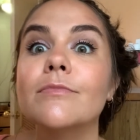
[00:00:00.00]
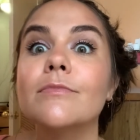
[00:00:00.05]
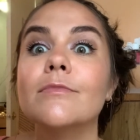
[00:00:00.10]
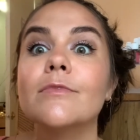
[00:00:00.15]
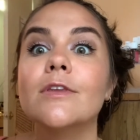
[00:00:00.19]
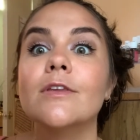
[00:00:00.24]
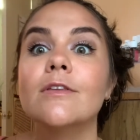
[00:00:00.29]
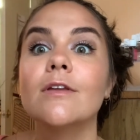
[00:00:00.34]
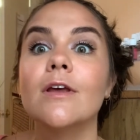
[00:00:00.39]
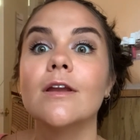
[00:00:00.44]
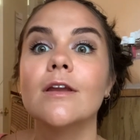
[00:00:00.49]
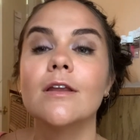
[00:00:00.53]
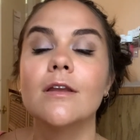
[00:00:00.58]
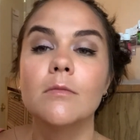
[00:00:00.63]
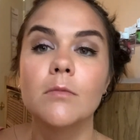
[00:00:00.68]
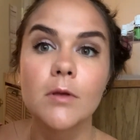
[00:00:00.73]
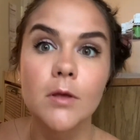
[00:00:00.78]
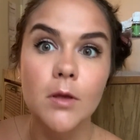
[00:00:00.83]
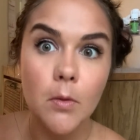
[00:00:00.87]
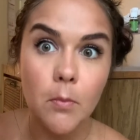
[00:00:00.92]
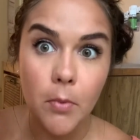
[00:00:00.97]
It does not need to
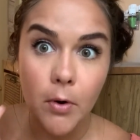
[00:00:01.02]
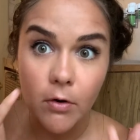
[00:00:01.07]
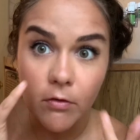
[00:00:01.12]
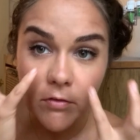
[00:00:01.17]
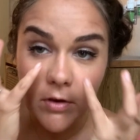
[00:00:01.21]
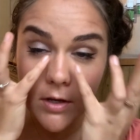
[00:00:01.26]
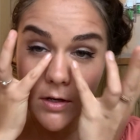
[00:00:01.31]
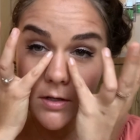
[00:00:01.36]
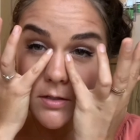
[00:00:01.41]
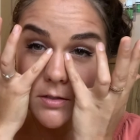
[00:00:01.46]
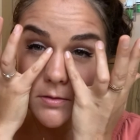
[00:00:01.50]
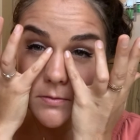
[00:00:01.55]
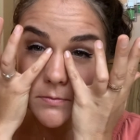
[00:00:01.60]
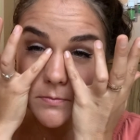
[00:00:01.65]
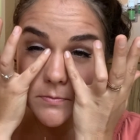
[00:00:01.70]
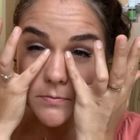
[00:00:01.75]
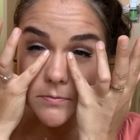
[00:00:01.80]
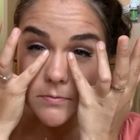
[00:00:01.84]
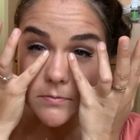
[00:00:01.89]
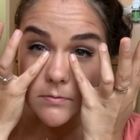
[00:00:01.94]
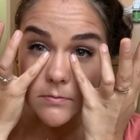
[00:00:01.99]
be perfect.
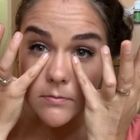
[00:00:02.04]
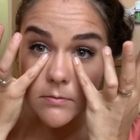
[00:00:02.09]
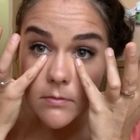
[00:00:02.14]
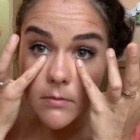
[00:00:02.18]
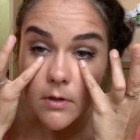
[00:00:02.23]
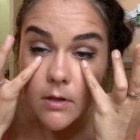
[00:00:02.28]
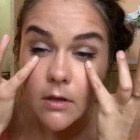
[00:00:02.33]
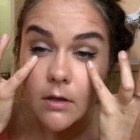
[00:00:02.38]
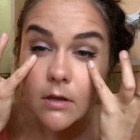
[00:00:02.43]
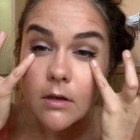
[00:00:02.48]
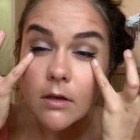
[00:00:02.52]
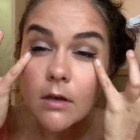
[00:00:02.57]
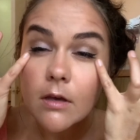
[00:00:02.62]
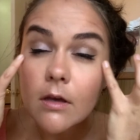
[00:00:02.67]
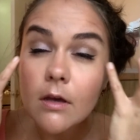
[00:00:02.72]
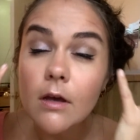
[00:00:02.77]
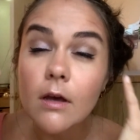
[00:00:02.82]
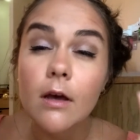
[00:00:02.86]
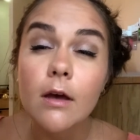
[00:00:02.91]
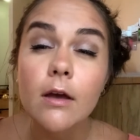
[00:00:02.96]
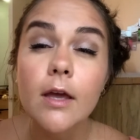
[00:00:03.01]

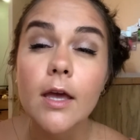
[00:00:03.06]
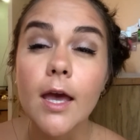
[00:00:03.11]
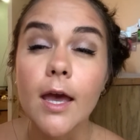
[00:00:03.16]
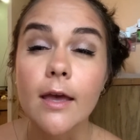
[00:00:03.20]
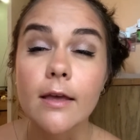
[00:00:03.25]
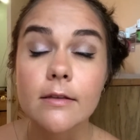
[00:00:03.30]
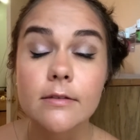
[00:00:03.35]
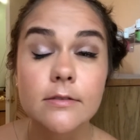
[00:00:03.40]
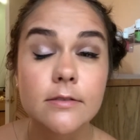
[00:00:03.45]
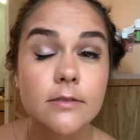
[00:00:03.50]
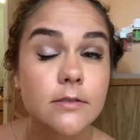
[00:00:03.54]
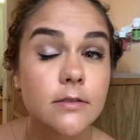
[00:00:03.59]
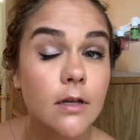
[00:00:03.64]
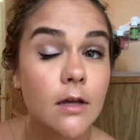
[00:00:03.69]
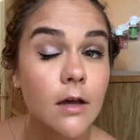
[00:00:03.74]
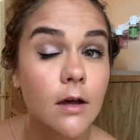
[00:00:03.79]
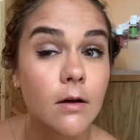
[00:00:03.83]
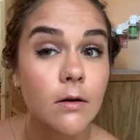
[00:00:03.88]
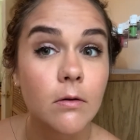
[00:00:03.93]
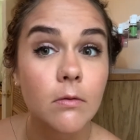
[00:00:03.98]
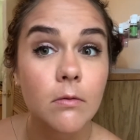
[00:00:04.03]
Okay,
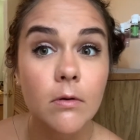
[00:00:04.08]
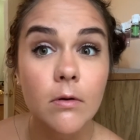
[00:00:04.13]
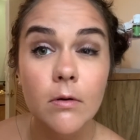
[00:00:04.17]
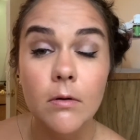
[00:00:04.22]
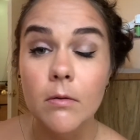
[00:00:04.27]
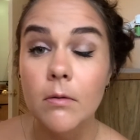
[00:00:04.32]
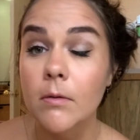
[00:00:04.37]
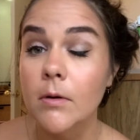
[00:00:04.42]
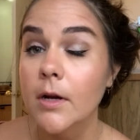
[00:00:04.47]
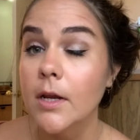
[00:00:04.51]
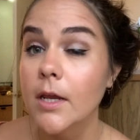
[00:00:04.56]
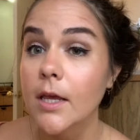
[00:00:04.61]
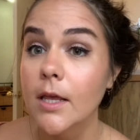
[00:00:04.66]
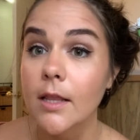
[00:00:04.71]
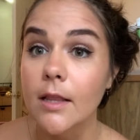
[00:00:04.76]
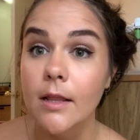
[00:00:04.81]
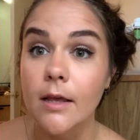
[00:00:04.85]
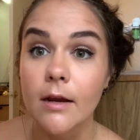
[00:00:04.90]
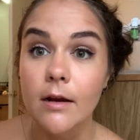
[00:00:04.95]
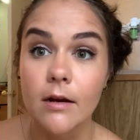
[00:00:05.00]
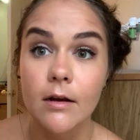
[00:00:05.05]
so we're
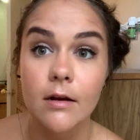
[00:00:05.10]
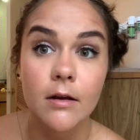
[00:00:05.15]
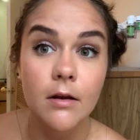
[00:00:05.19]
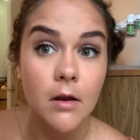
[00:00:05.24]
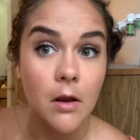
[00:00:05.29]
getting there.